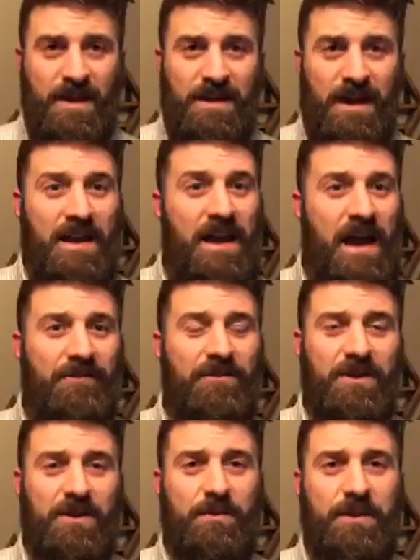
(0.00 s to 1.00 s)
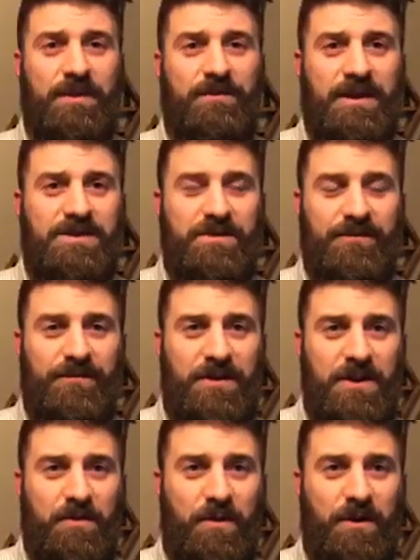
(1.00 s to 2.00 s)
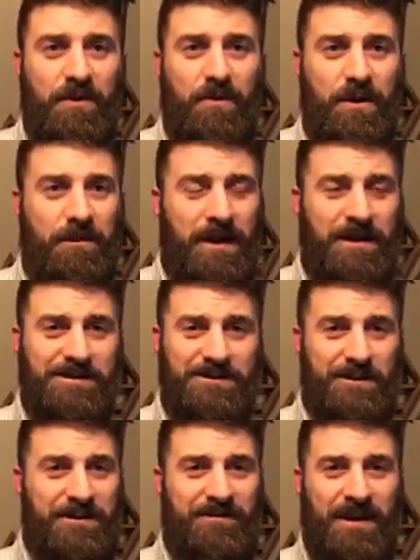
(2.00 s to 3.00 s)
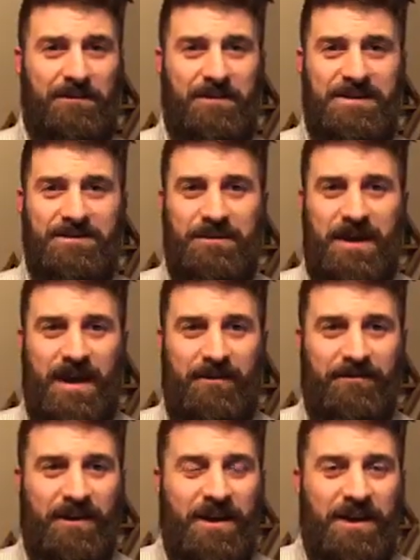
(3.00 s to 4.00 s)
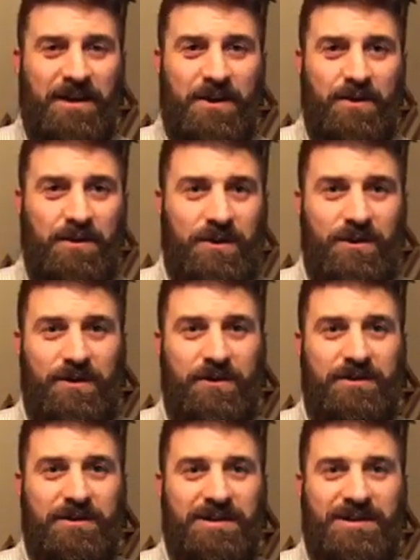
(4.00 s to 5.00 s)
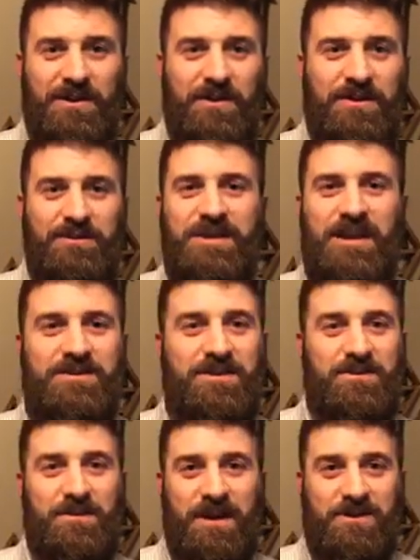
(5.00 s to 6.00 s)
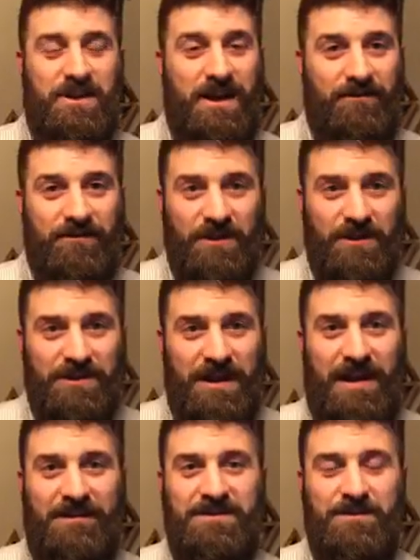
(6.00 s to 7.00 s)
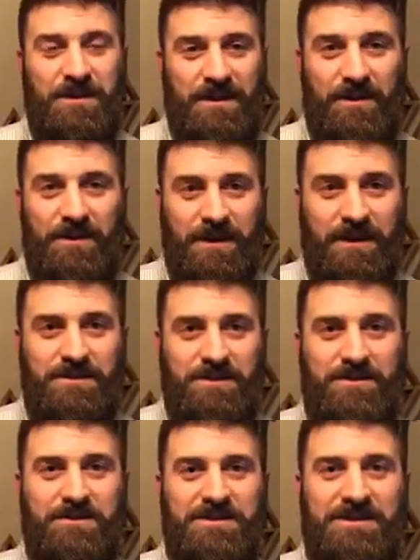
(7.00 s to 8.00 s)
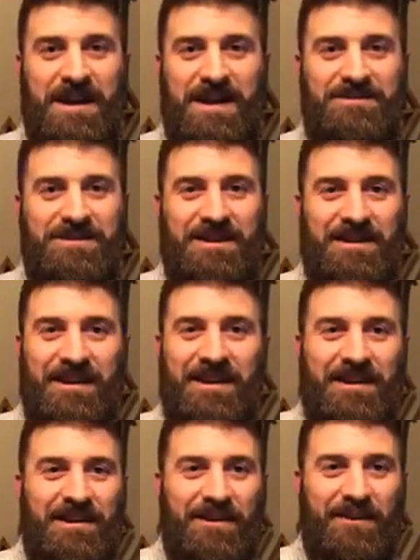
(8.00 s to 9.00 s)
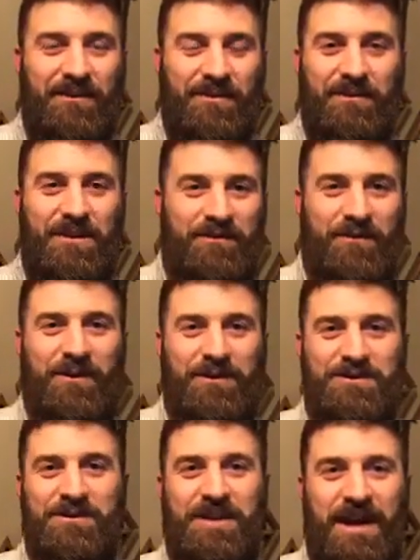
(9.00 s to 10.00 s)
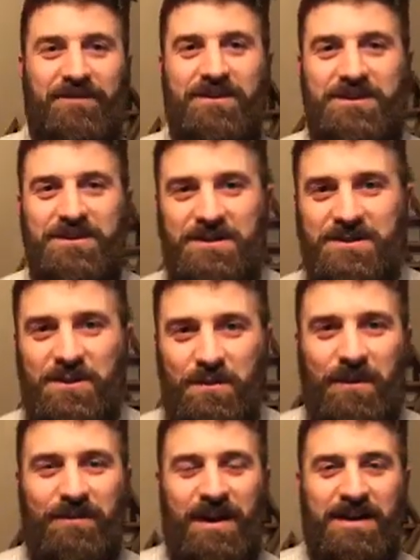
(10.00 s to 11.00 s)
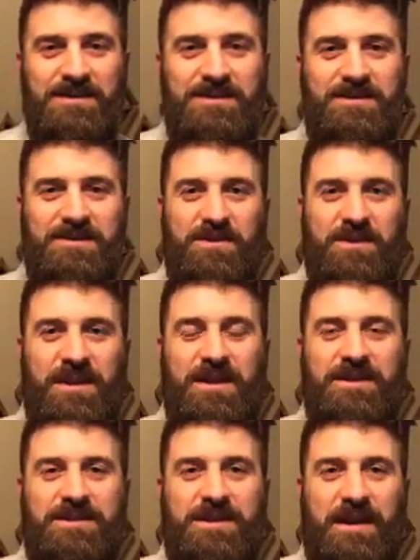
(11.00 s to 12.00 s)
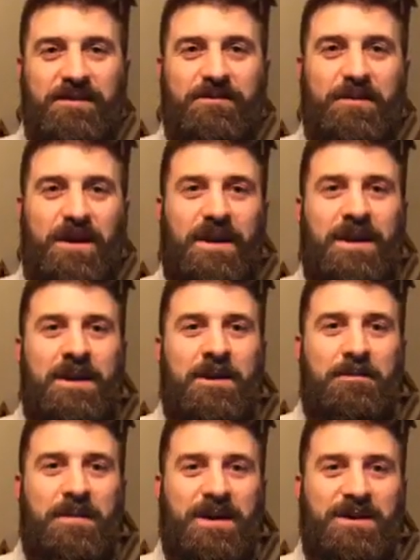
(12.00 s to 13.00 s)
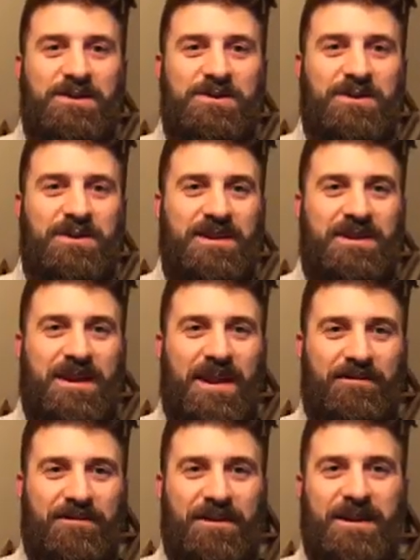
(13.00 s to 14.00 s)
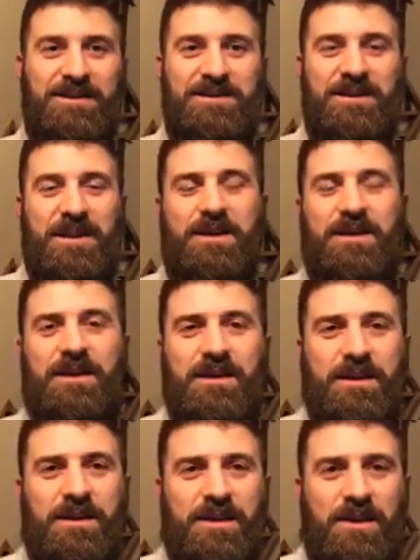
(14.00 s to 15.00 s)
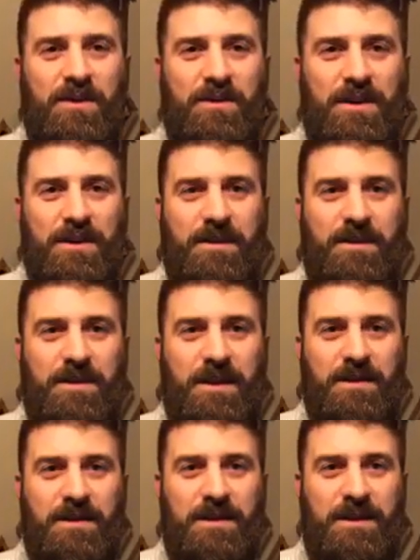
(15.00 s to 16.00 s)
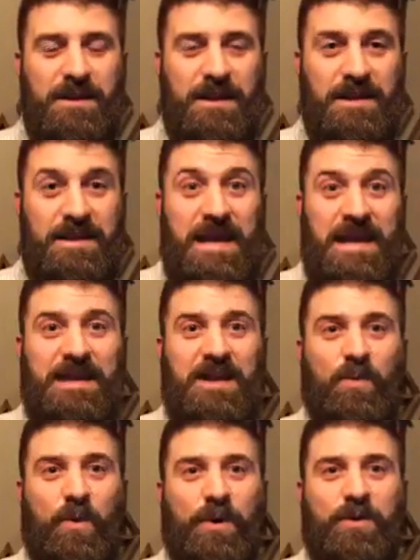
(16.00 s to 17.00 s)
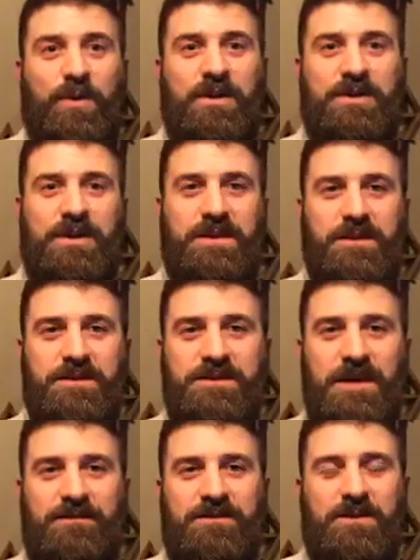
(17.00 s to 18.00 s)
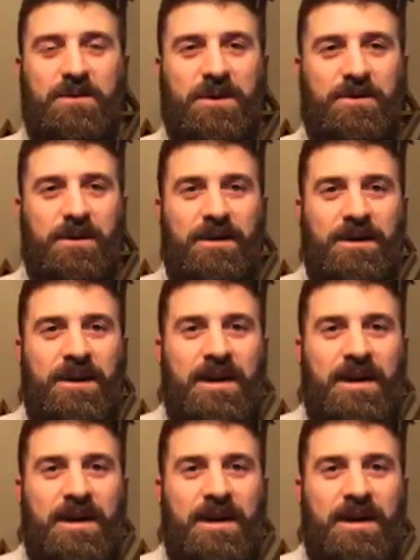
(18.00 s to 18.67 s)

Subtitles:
kind of have a little bit of extra freedom. We're a Montessori family, so we have, you know, little, you know, utensils. We actually have little knives, and we let our kids use knives at, you know, 3 and 4 years old, obviously supervised so that it's safe, but making sure that they have things that they can, you know, that they can work with, that they're safe to work with